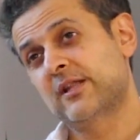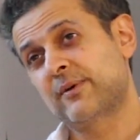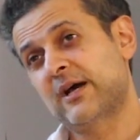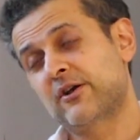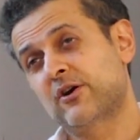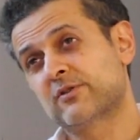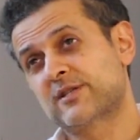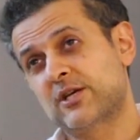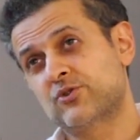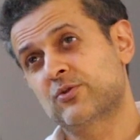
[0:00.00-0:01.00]
And then I had a whole
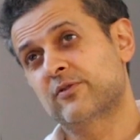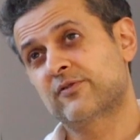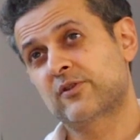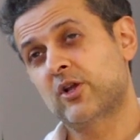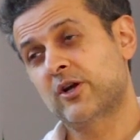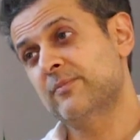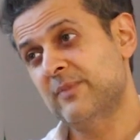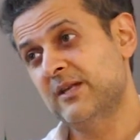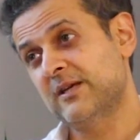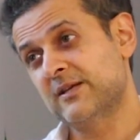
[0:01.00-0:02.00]
schedule of
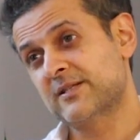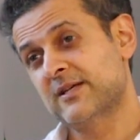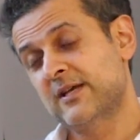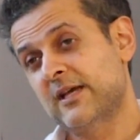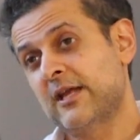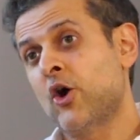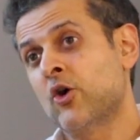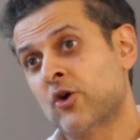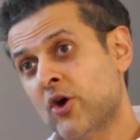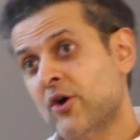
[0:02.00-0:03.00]
client meetings in
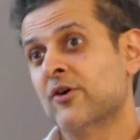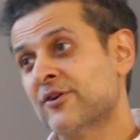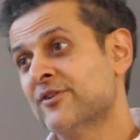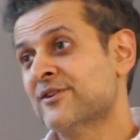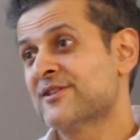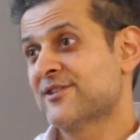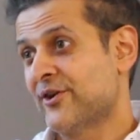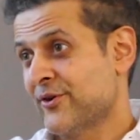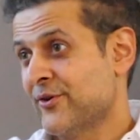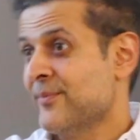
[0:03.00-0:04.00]
Hong Kong
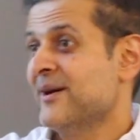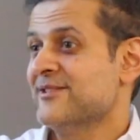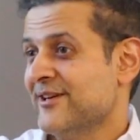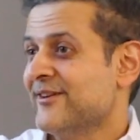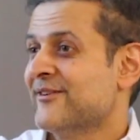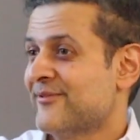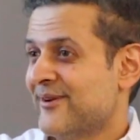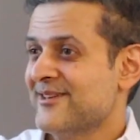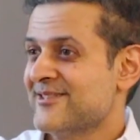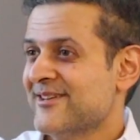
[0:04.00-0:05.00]
starting on the Monday,
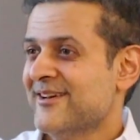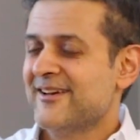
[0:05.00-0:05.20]
right?